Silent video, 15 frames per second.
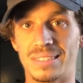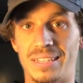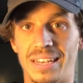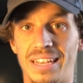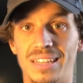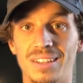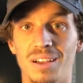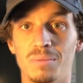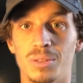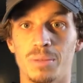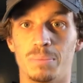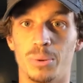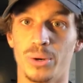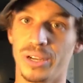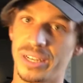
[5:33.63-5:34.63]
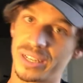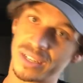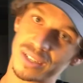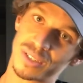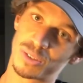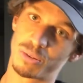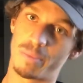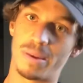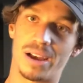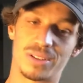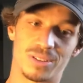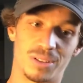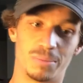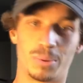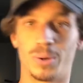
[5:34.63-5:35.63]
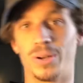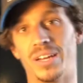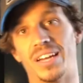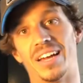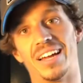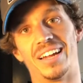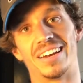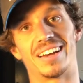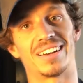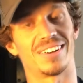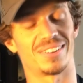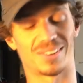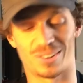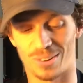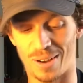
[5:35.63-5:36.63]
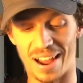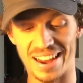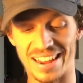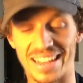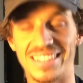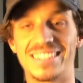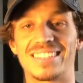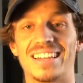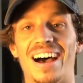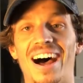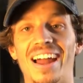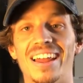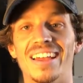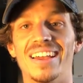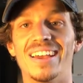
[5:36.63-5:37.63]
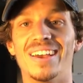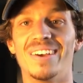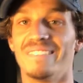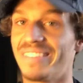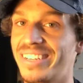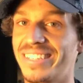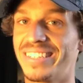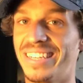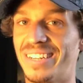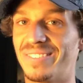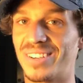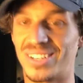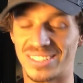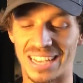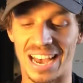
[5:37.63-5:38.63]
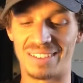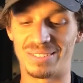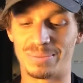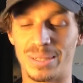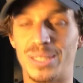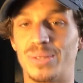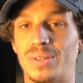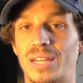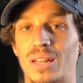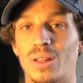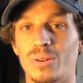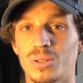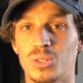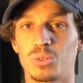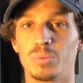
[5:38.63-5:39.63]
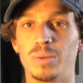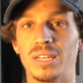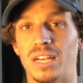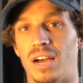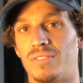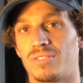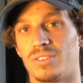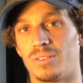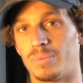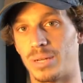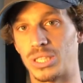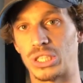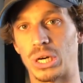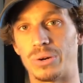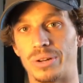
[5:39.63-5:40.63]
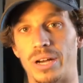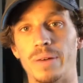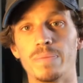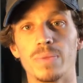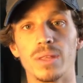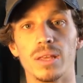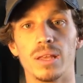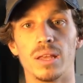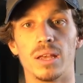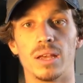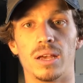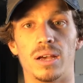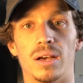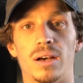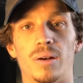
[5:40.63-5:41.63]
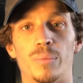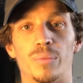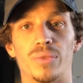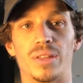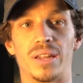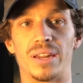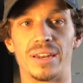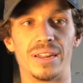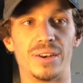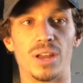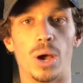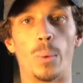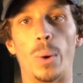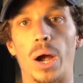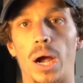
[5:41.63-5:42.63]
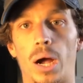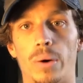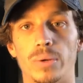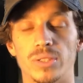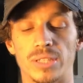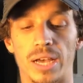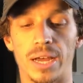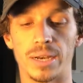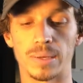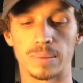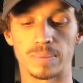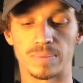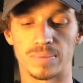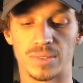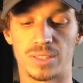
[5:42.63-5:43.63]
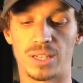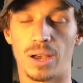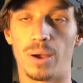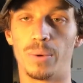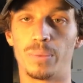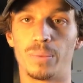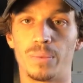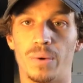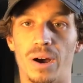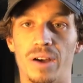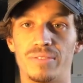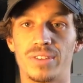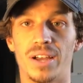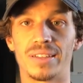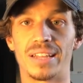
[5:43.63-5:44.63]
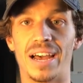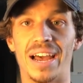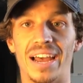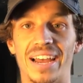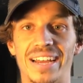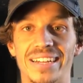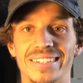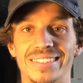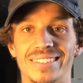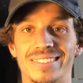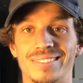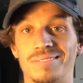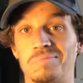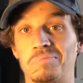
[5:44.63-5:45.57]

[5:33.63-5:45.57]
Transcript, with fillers: did in line with the buoy, swim out to the buoy, and I got a great head start, which I needed because I haven't been doing a lot of swimming after my shoulder. Um, I didn't know where I was at. So I've done that and